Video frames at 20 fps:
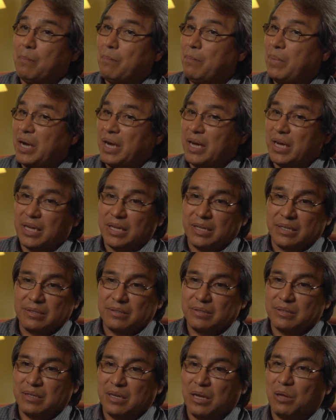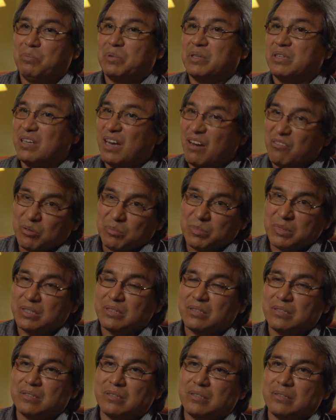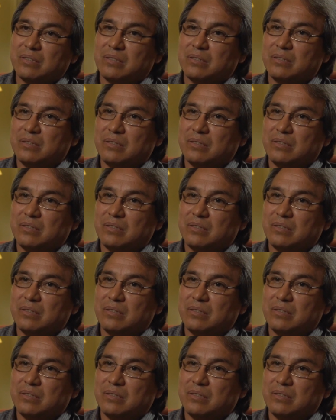by helping governments